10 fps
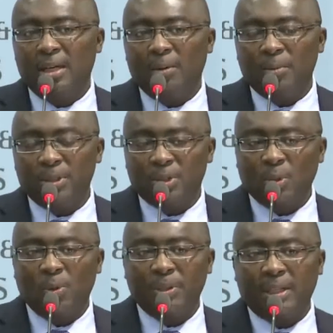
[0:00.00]
We
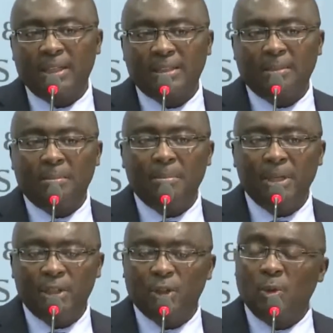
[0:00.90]
saw it as a
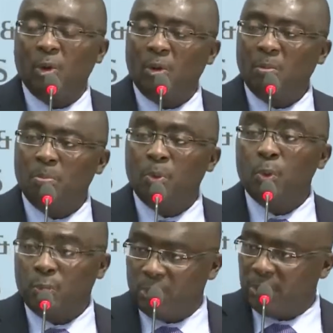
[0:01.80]
major
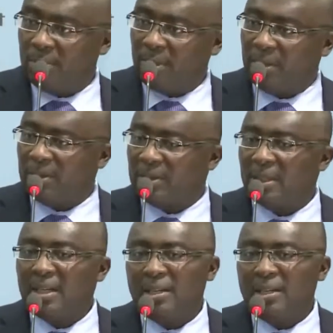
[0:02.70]
boost because